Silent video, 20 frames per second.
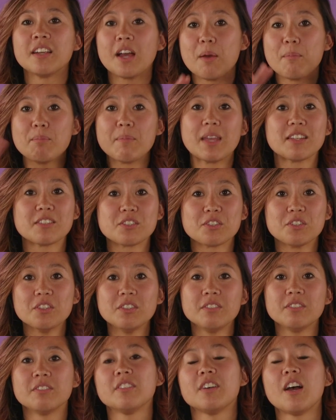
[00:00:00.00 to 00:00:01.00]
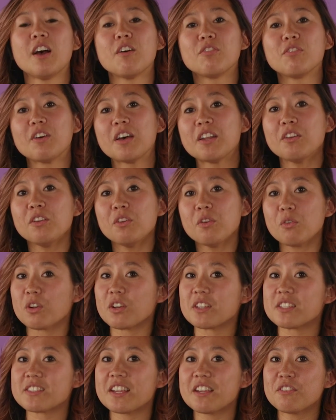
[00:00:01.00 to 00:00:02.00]
a mantle, a funnel
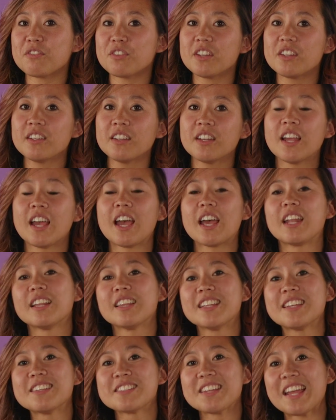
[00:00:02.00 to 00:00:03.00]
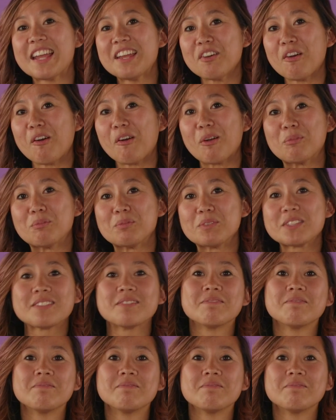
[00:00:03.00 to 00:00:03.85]
or a siphon, and at least eight arms.